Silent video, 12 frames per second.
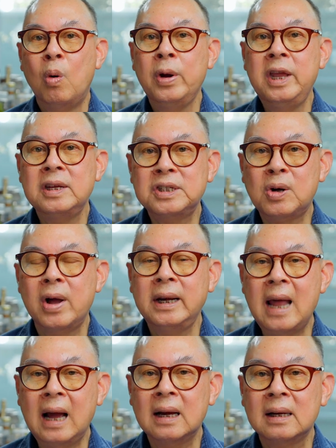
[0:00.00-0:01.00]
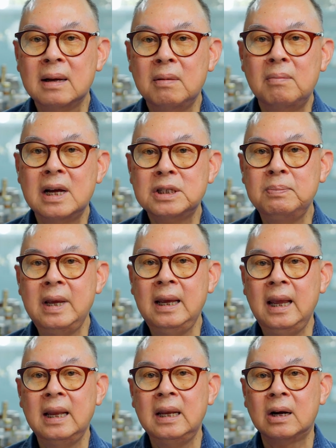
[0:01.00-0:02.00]
His conduct must
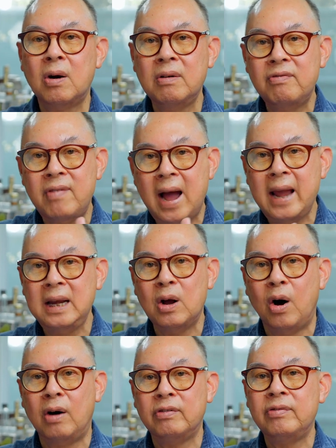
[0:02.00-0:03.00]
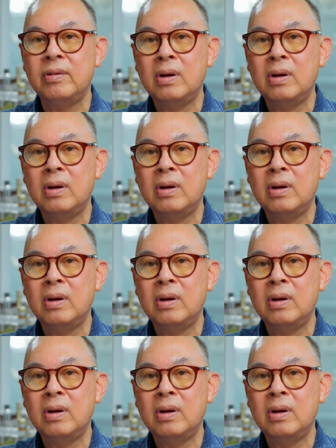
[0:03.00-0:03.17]
be in the confine of